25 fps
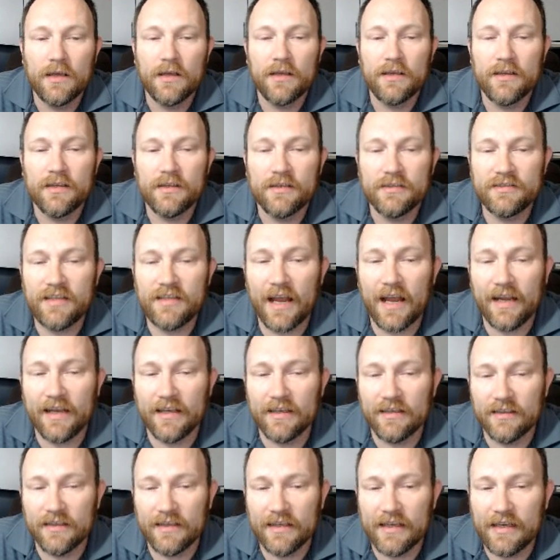
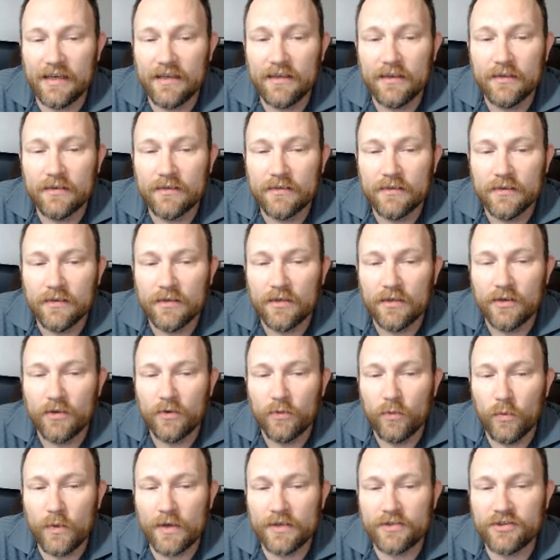Secondly,
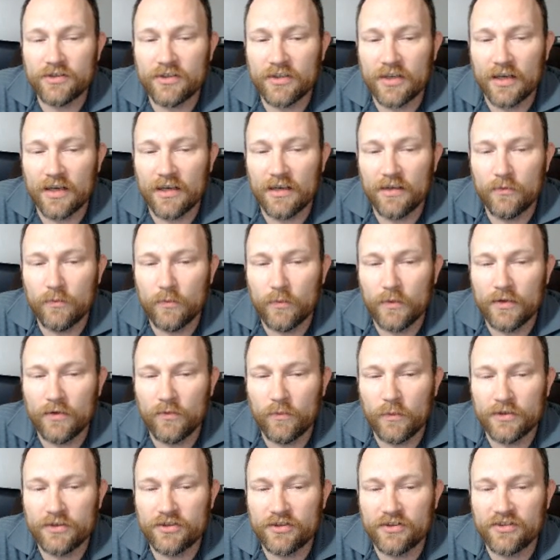which uh,
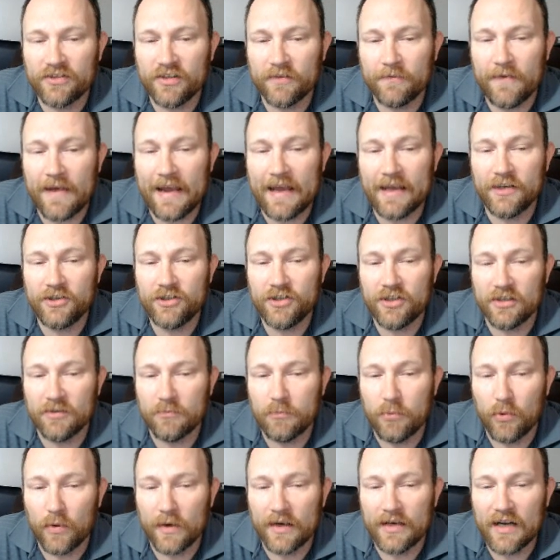which is the vanishing
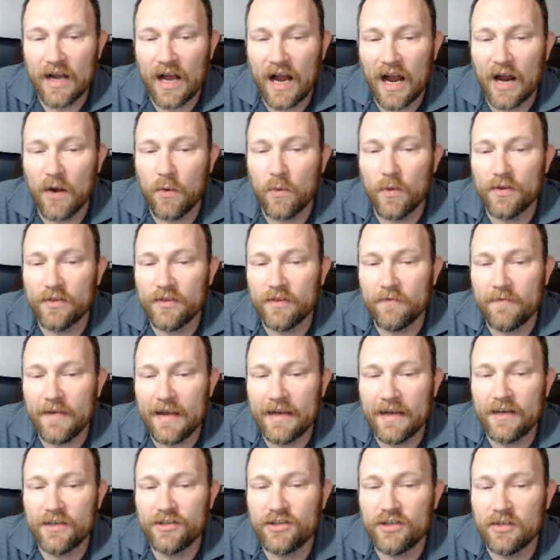point. I want the
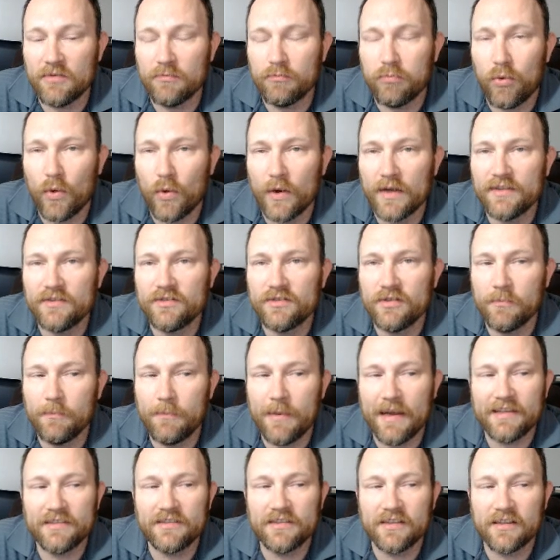vanishing point to
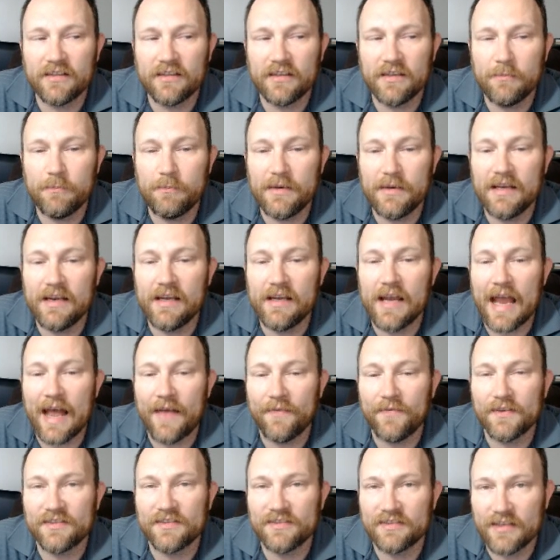basically be
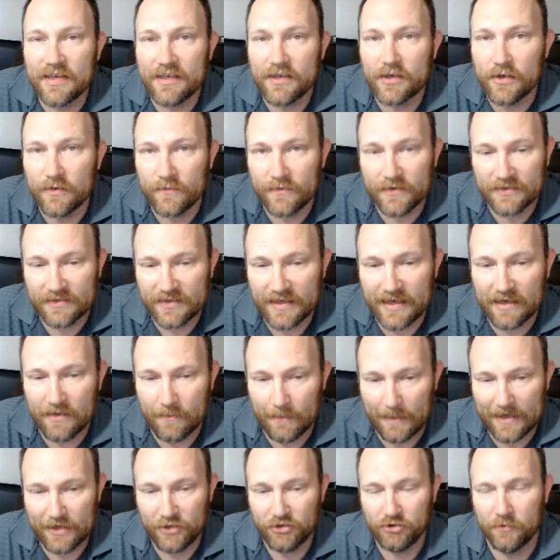at the center of this
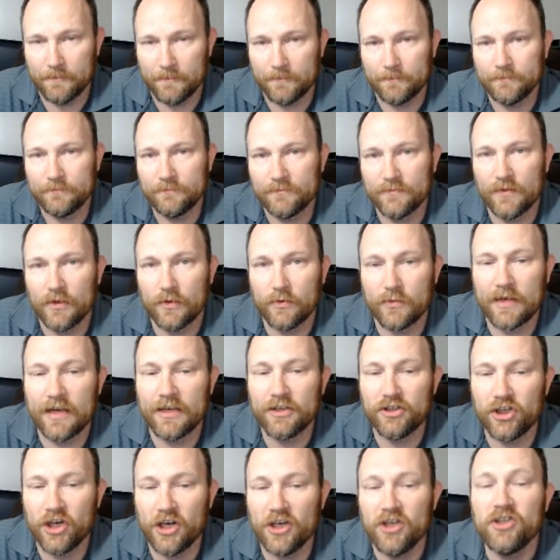animation. Okay,
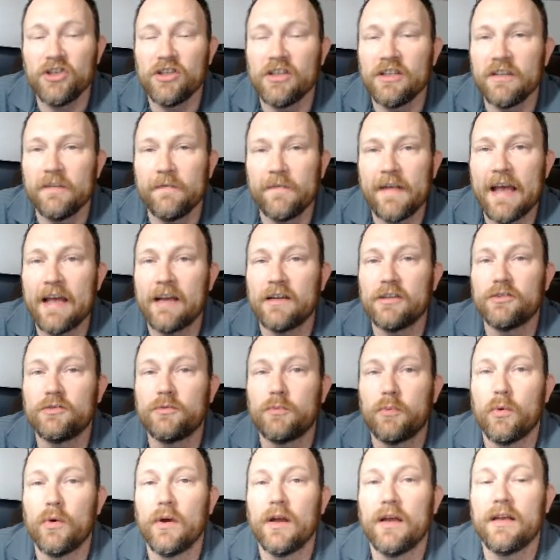changing the vanish
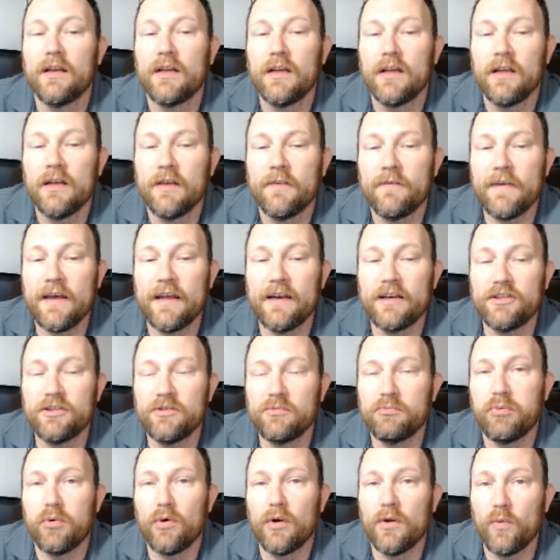point, vanishing
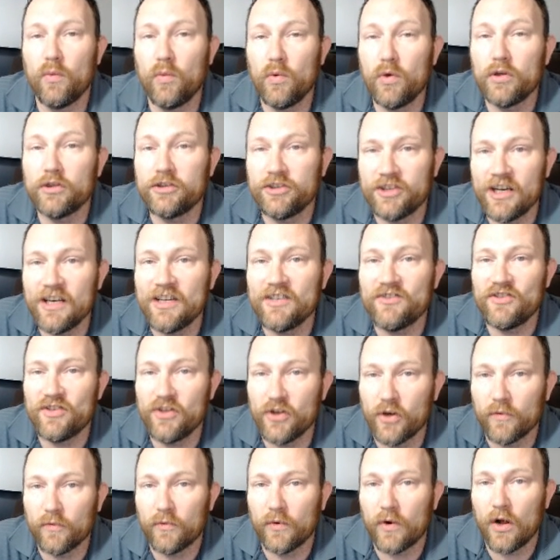point will change the
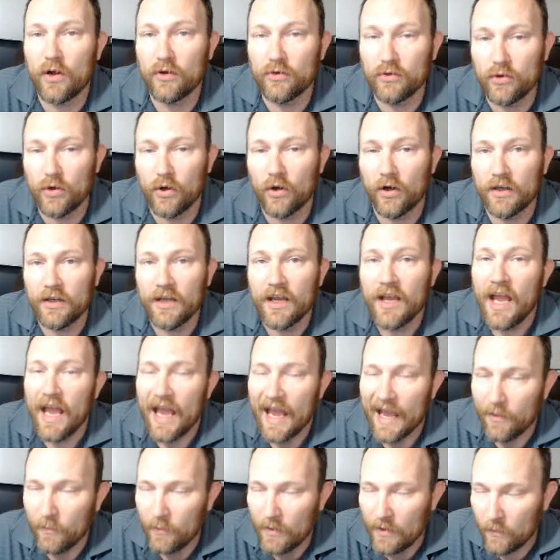overall look,
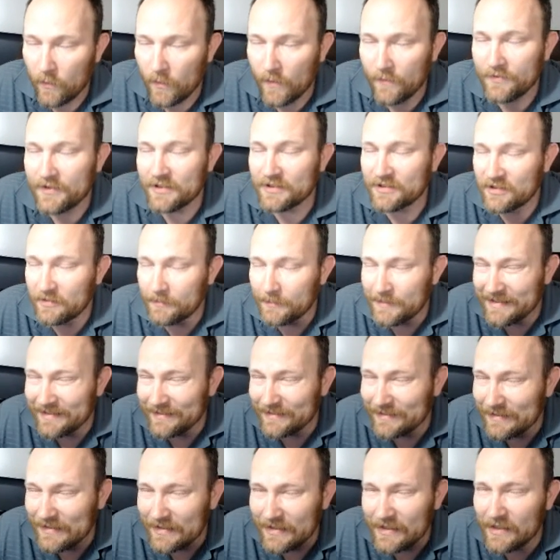and we want this to be a
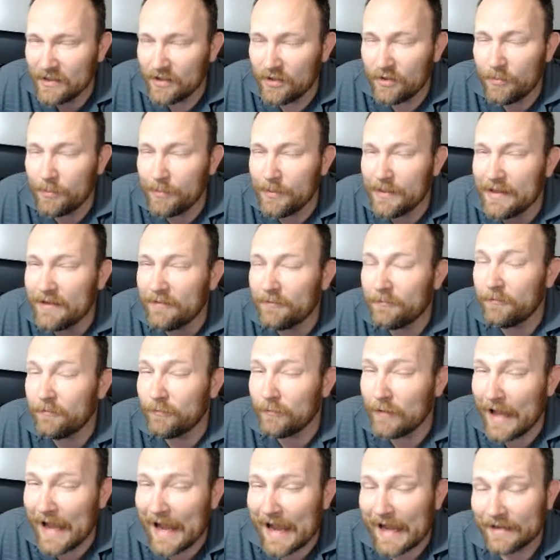little bit
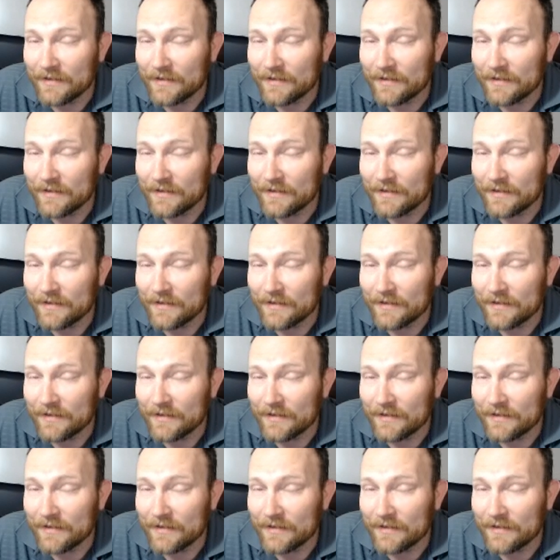flat.